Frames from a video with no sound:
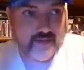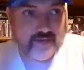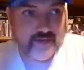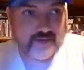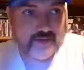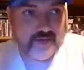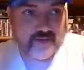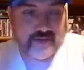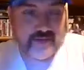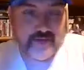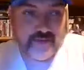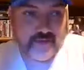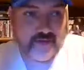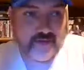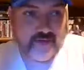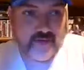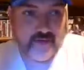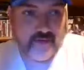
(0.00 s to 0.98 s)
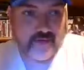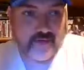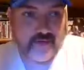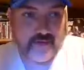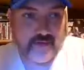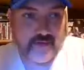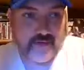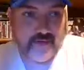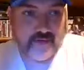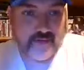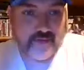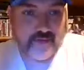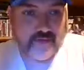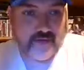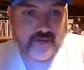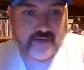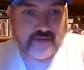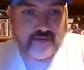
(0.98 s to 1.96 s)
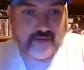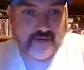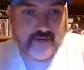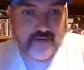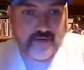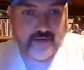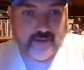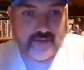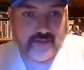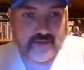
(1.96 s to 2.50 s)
22 or 23-inch arms.